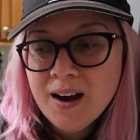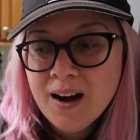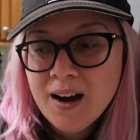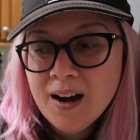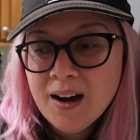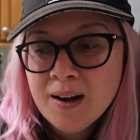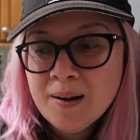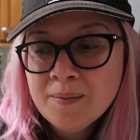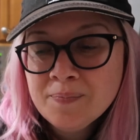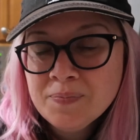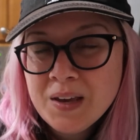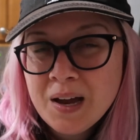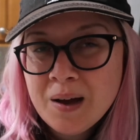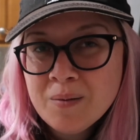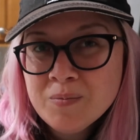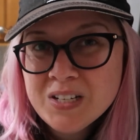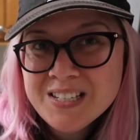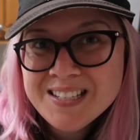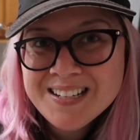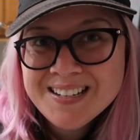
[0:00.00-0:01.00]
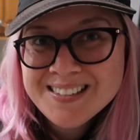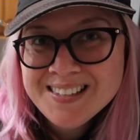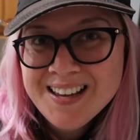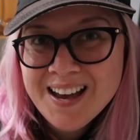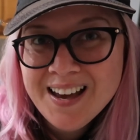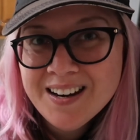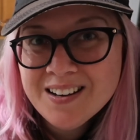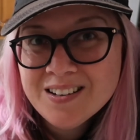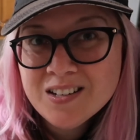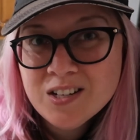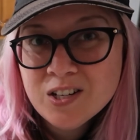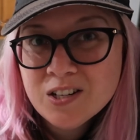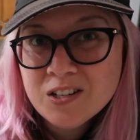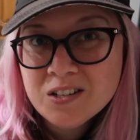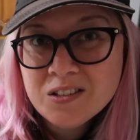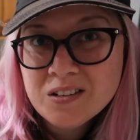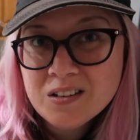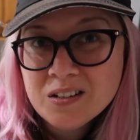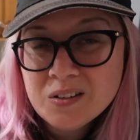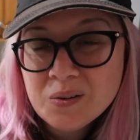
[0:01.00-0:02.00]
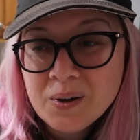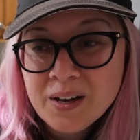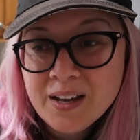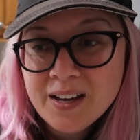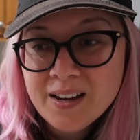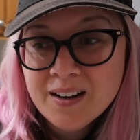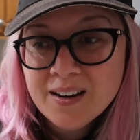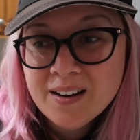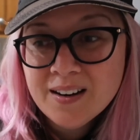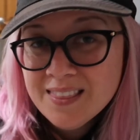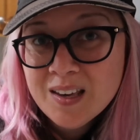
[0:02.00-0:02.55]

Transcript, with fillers: um, I'm just excited to just do it.